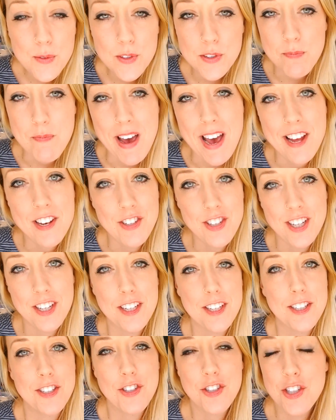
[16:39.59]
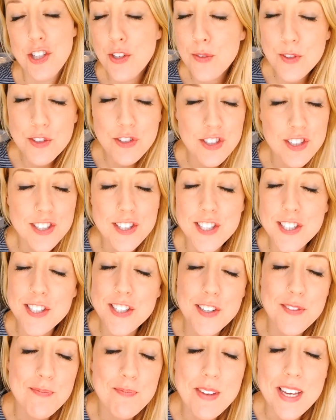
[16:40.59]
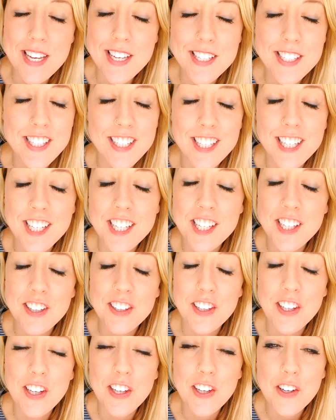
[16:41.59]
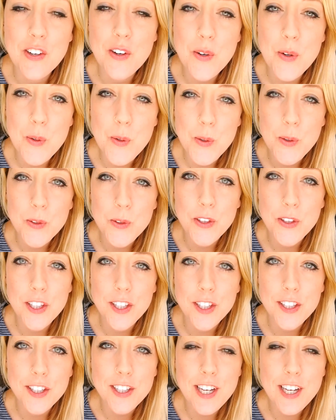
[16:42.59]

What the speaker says: magic. She was just this amazing, like older,